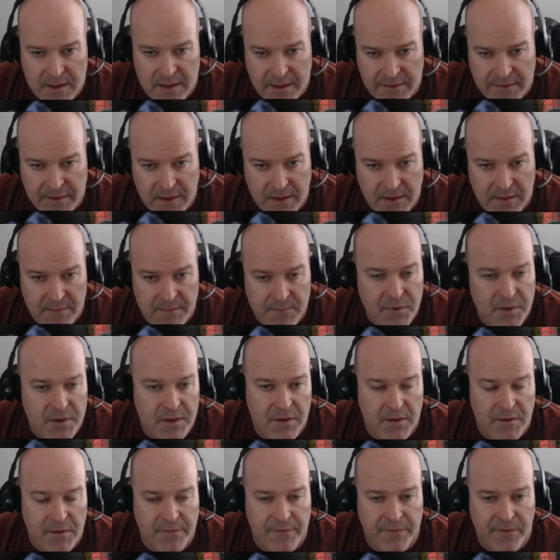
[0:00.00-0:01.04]
I gotta put
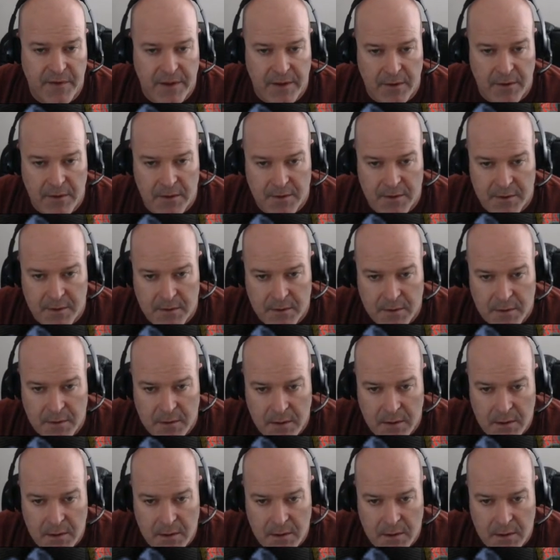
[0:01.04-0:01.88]
another flare on here.